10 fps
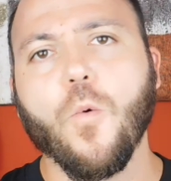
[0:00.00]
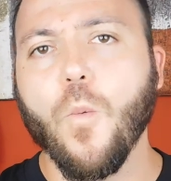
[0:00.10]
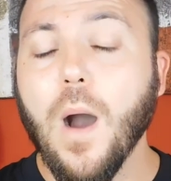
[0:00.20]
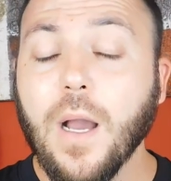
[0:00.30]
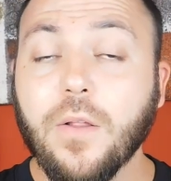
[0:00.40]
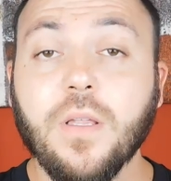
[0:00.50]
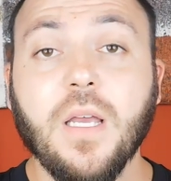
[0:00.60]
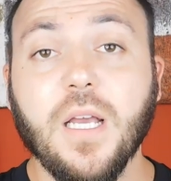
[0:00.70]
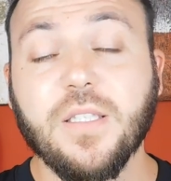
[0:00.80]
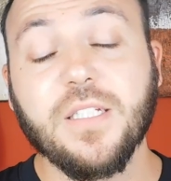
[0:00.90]
while
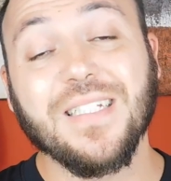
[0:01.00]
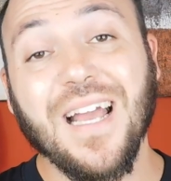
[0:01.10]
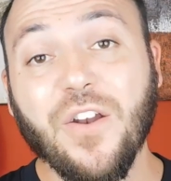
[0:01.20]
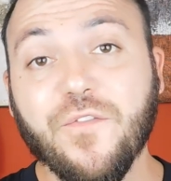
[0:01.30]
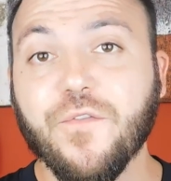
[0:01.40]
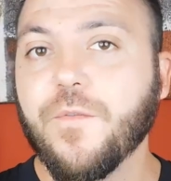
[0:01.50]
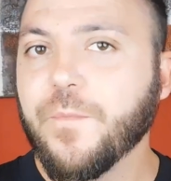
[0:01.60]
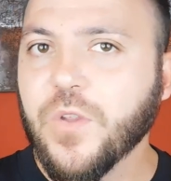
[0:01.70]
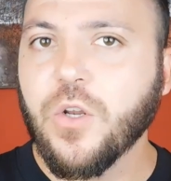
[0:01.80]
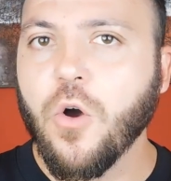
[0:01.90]
it is kind of,
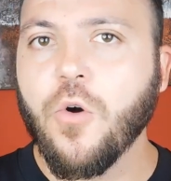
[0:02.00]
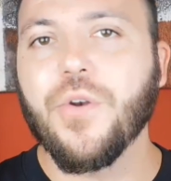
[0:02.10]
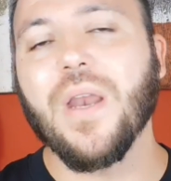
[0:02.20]
you know,